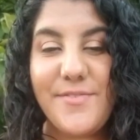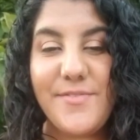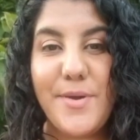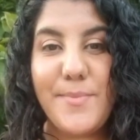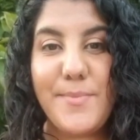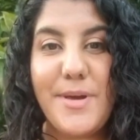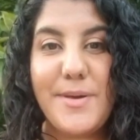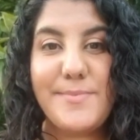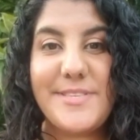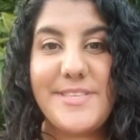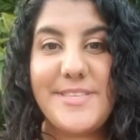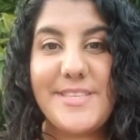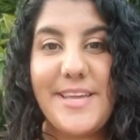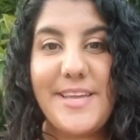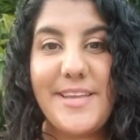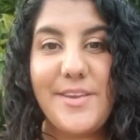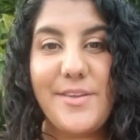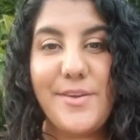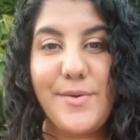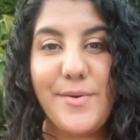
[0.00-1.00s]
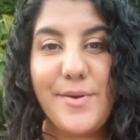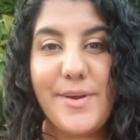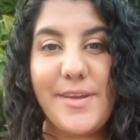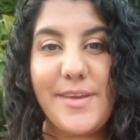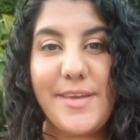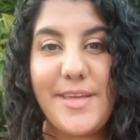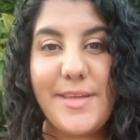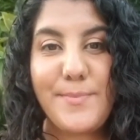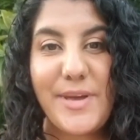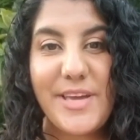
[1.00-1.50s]
from upstate New
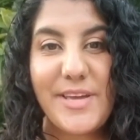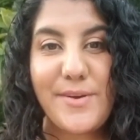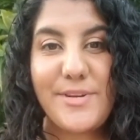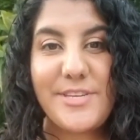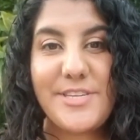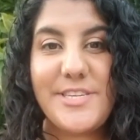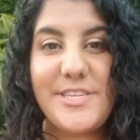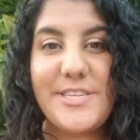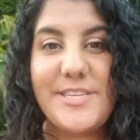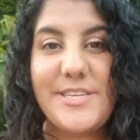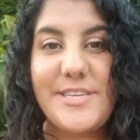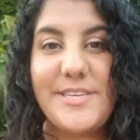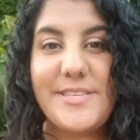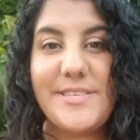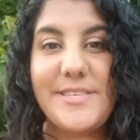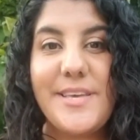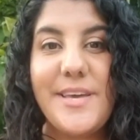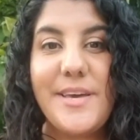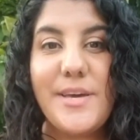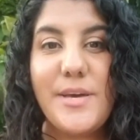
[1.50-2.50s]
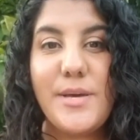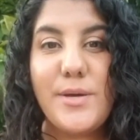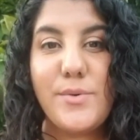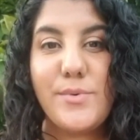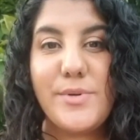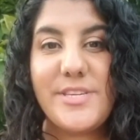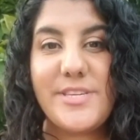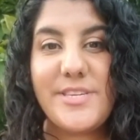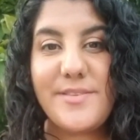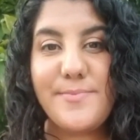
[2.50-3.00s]
York, and my question is,
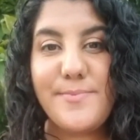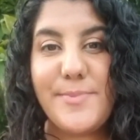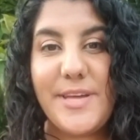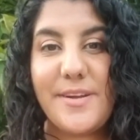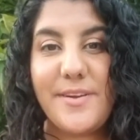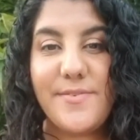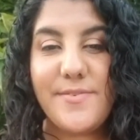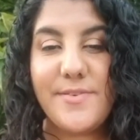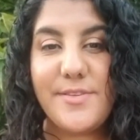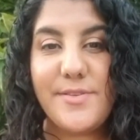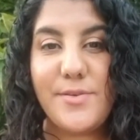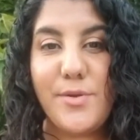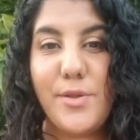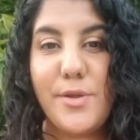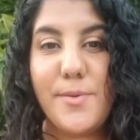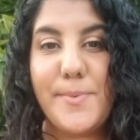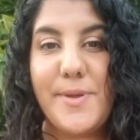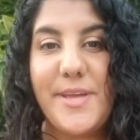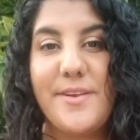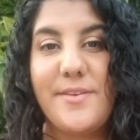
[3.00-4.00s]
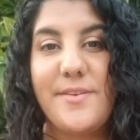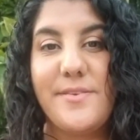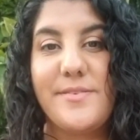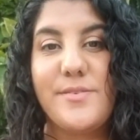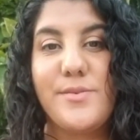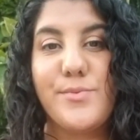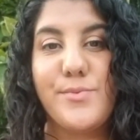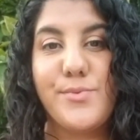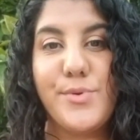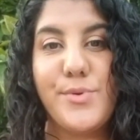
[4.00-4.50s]
which is better for solar
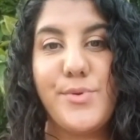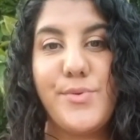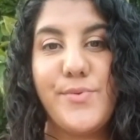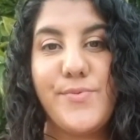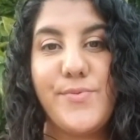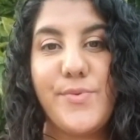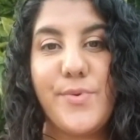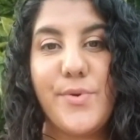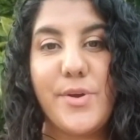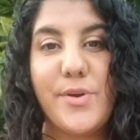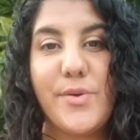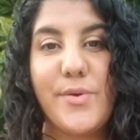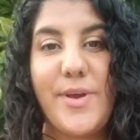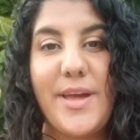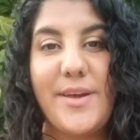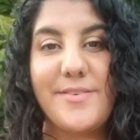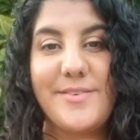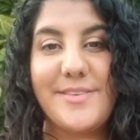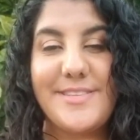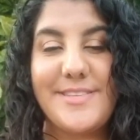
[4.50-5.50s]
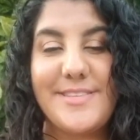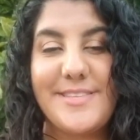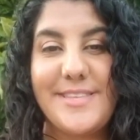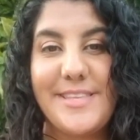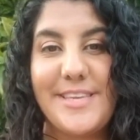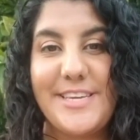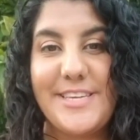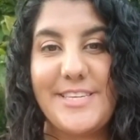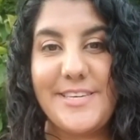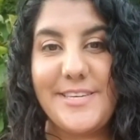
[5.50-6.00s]
panels, roof or ground
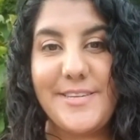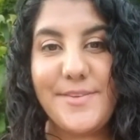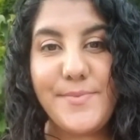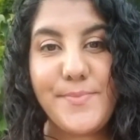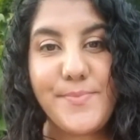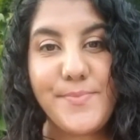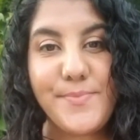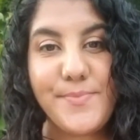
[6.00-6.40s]
installation?